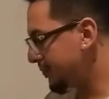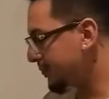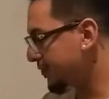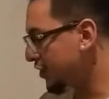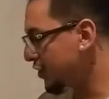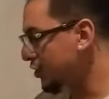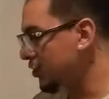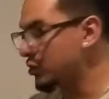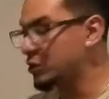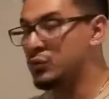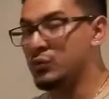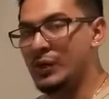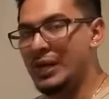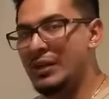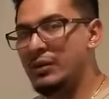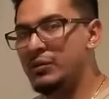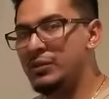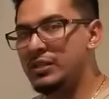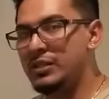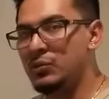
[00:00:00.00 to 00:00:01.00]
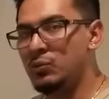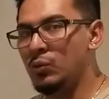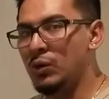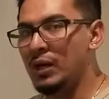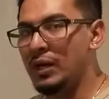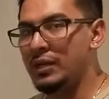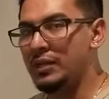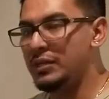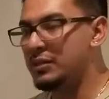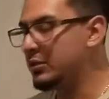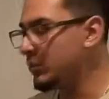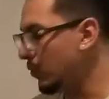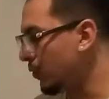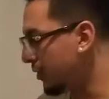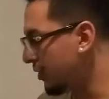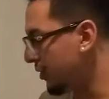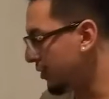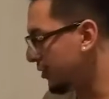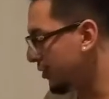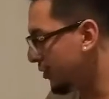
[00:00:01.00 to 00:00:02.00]
Your grounded wire or
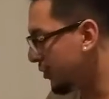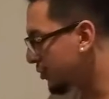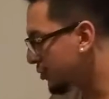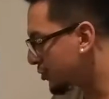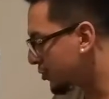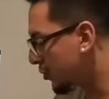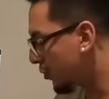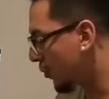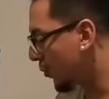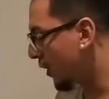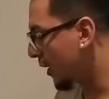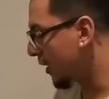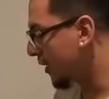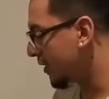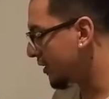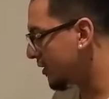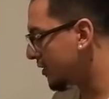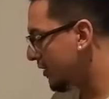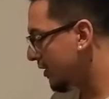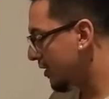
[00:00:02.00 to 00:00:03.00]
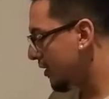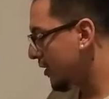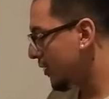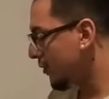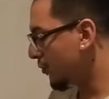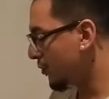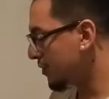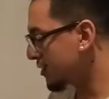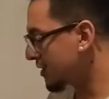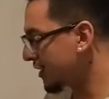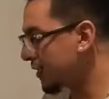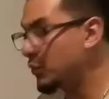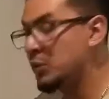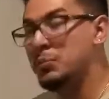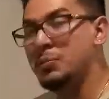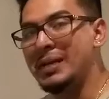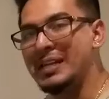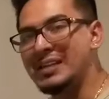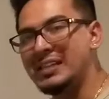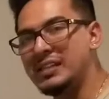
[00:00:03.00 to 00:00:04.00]
your neutral wire, once again, we
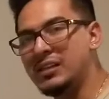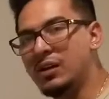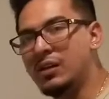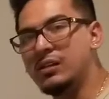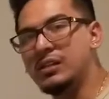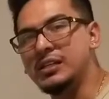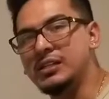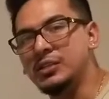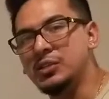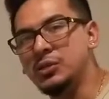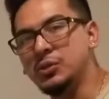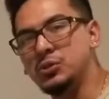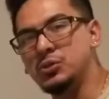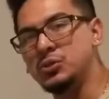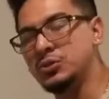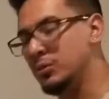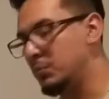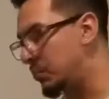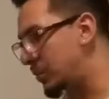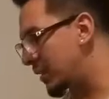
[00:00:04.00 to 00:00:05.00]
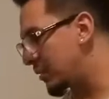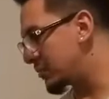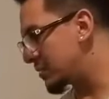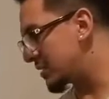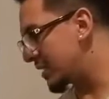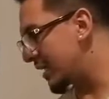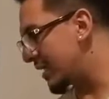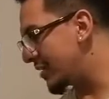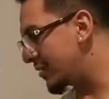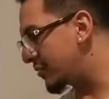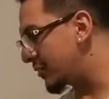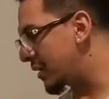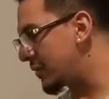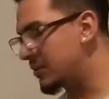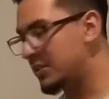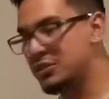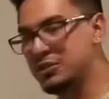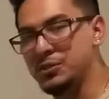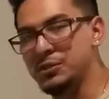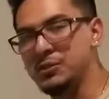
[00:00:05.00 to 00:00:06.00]
mainly call it neutral, but I'm saying
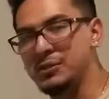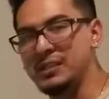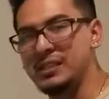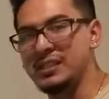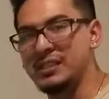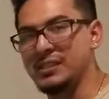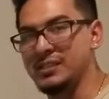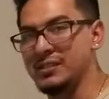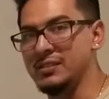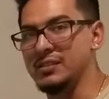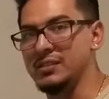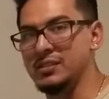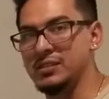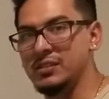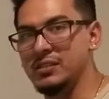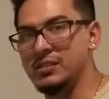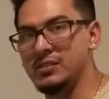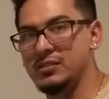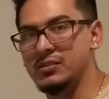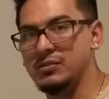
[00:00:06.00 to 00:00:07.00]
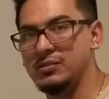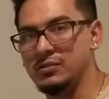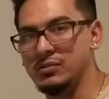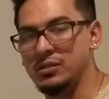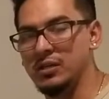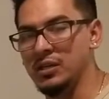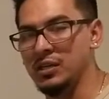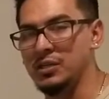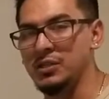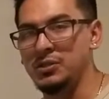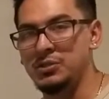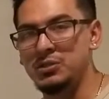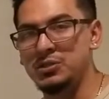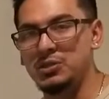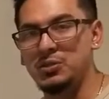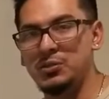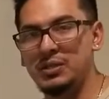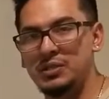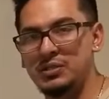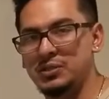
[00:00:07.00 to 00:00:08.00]
grounded so you can get used
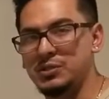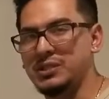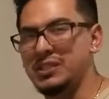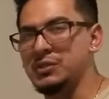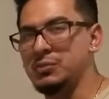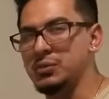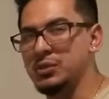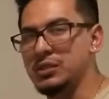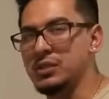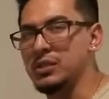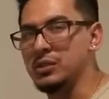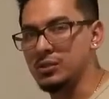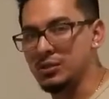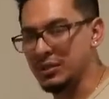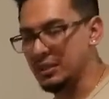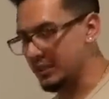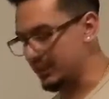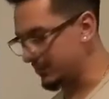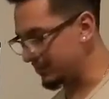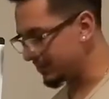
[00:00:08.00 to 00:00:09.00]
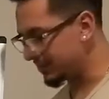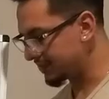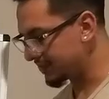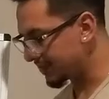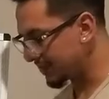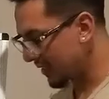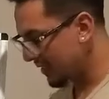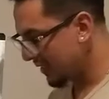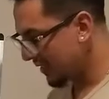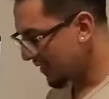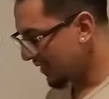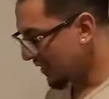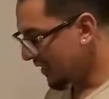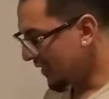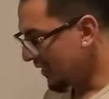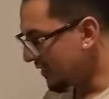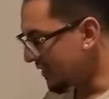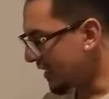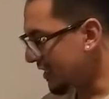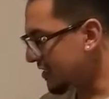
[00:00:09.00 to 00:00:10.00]
to it, so you can really learn it.
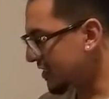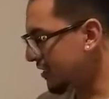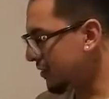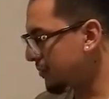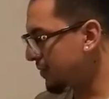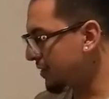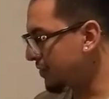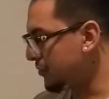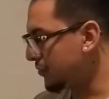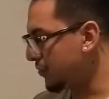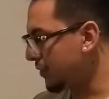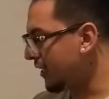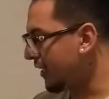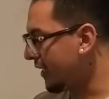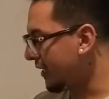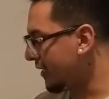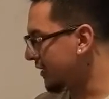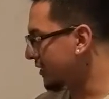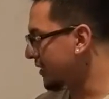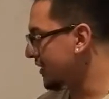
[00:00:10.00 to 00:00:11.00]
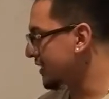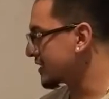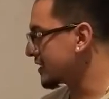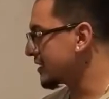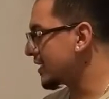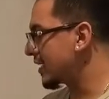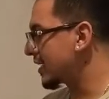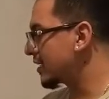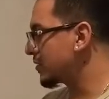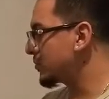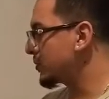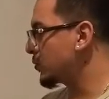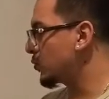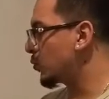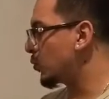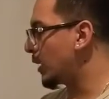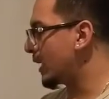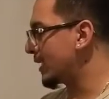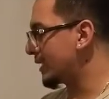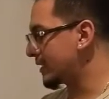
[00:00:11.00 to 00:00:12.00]
That's going to be gray. It's not going to be
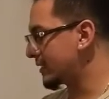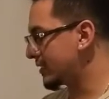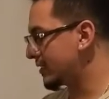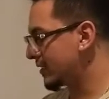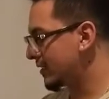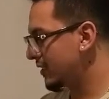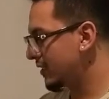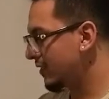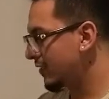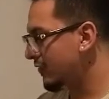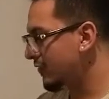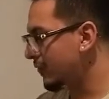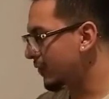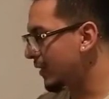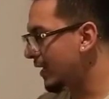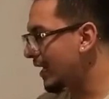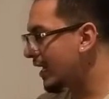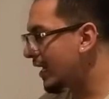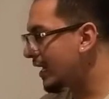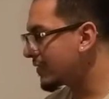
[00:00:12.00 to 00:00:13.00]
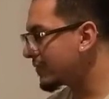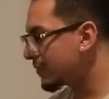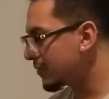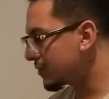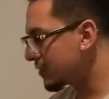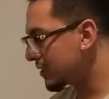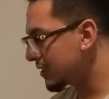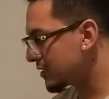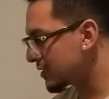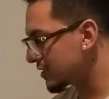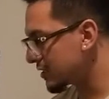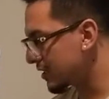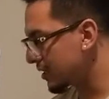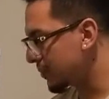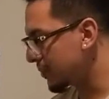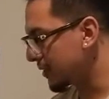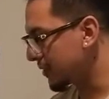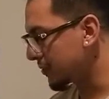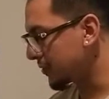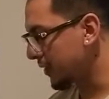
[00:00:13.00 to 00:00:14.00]
white. For a high voltage, it's going
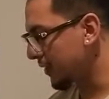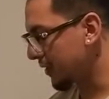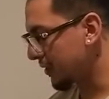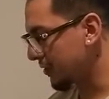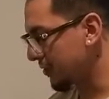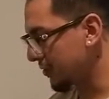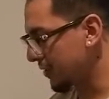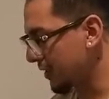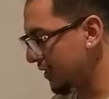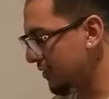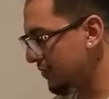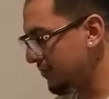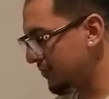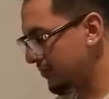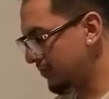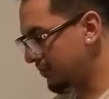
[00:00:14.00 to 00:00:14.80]
to be gray, okay?